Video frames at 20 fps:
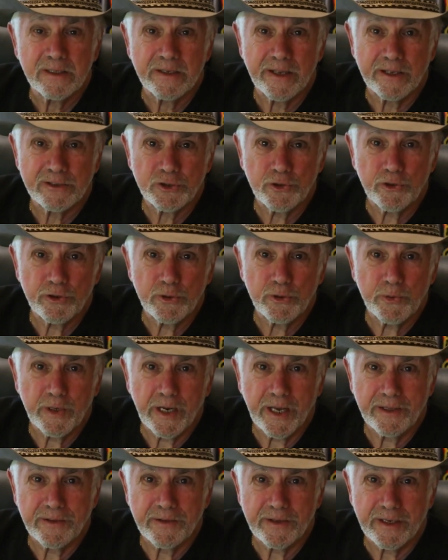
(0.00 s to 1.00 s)
That's sort of what
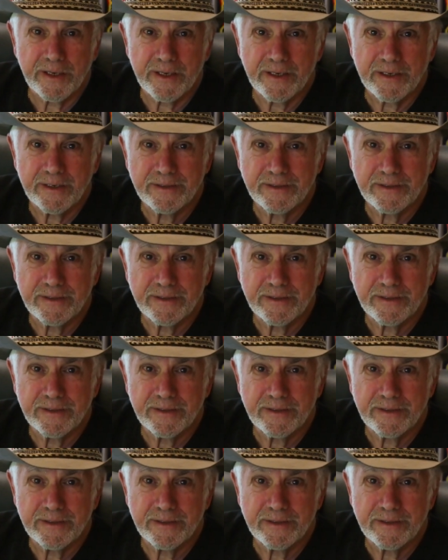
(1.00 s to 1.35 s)
I think.